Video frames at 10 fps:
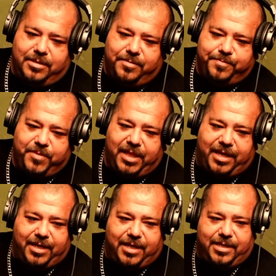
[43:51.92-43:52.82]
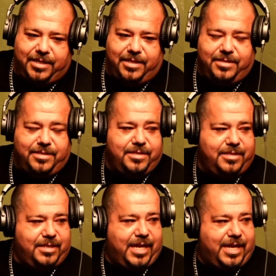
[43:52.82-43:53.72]
I'm glad I kind of
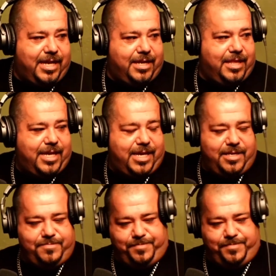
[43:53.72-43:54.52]
got out of that,